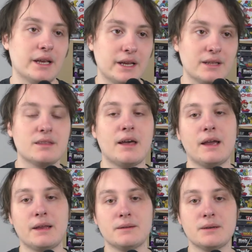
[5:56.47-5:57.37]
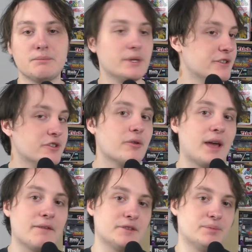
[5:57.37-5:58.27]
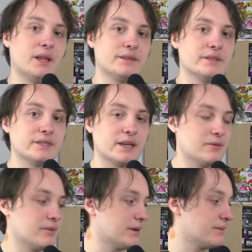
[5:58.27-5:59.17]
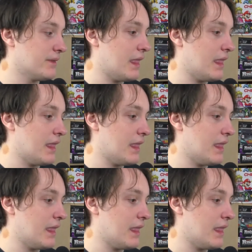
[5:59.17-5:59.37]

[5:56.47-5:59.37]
in line, but you don't have to plant the second one.